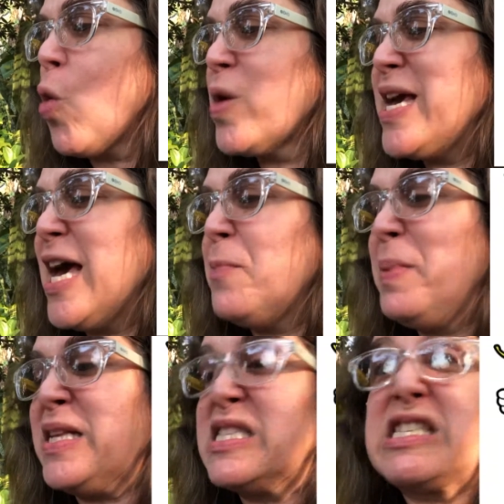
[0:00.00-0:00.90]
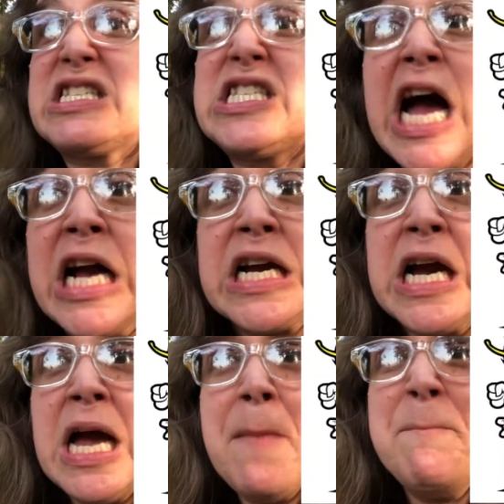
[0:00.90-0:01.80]
he had been stung
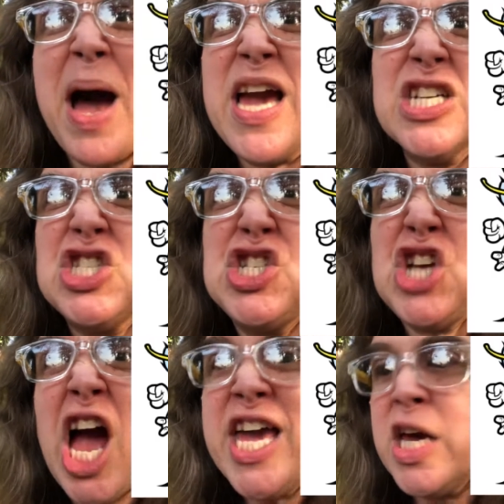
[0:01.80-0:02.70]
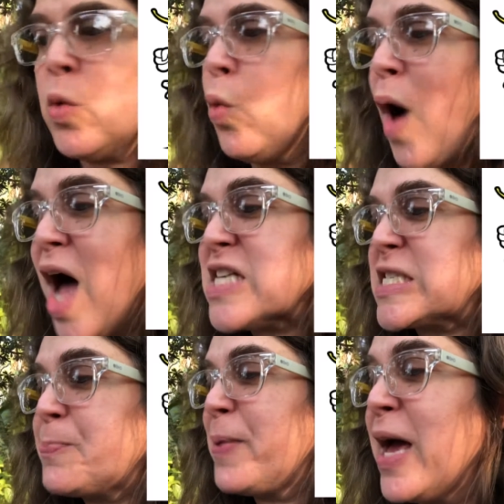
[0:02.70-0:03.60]
by a giant
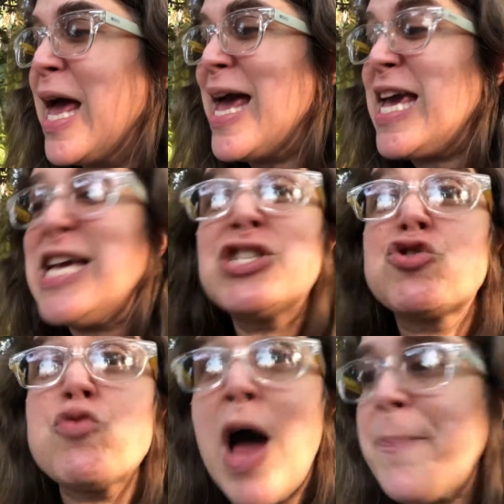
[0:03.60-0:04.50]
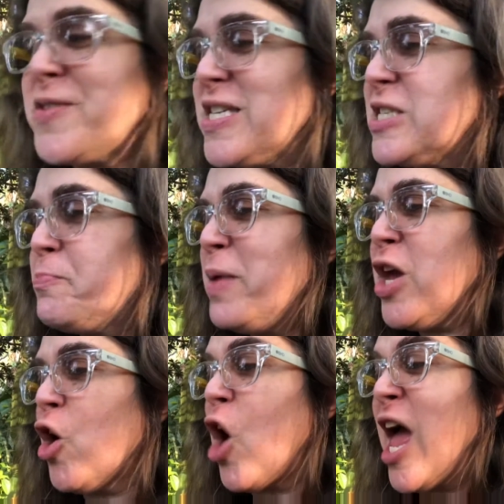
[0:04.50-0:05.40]
wasp. He dropped his
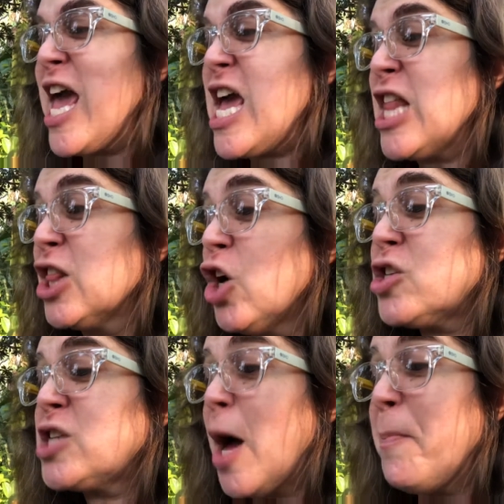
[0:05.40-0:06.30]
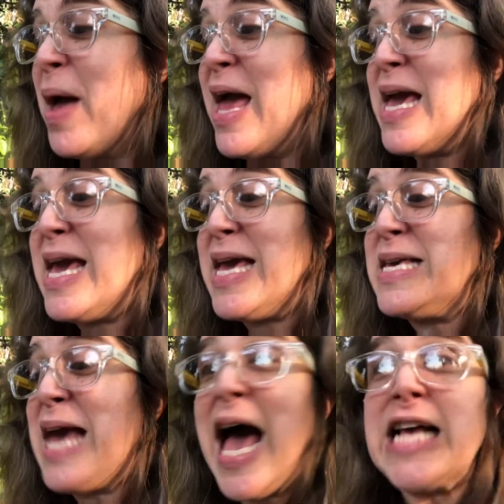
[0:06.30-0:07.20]
beer. He looked up. He
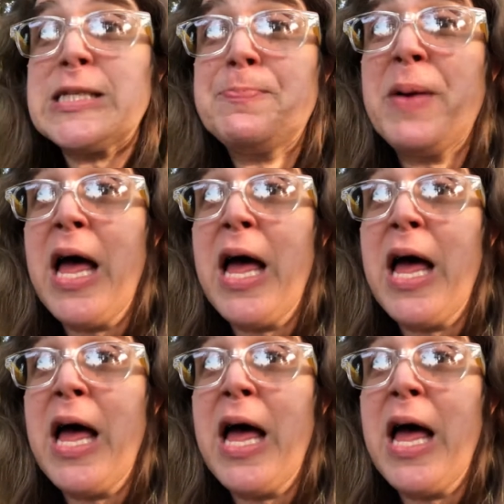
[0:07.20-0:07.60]
gasped.